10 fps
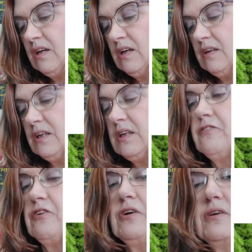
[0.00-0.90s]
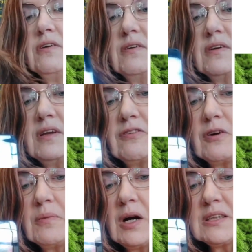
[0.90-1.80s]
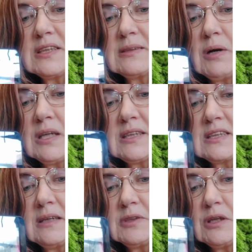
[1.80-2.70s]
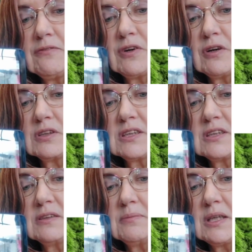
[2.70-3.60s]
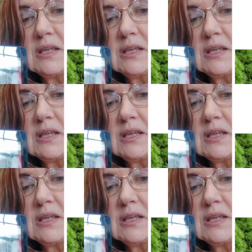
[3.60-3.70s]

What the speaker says: the different mosses. Mosses comes up first. But,